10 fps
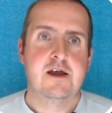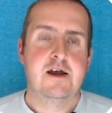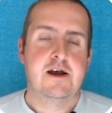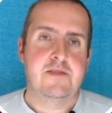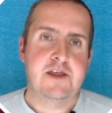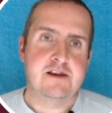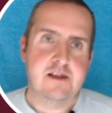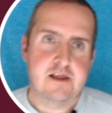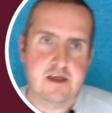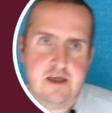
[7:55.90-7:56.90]
And then
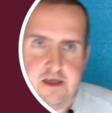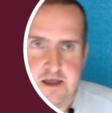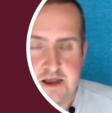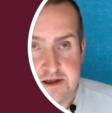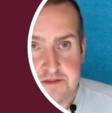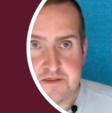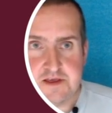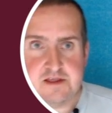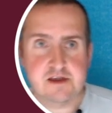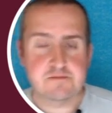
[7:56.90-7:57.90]
uh, another
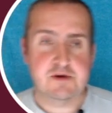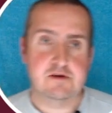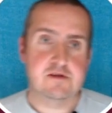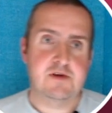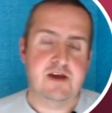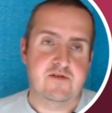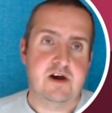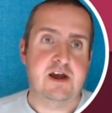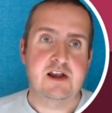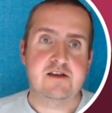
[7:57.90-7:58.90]
thing that because we have a
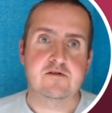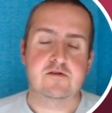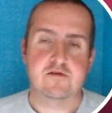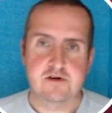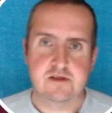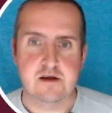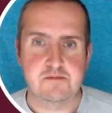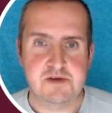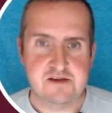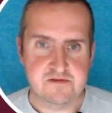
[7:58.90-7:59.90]
highly concurrent
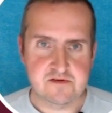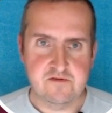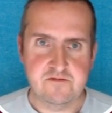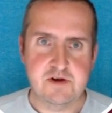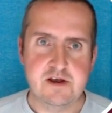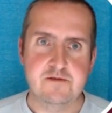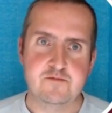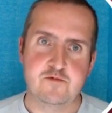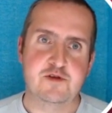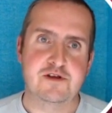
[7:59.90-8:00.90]
piece of software
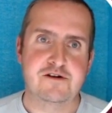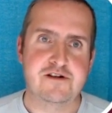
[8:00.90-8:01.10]
with a lot of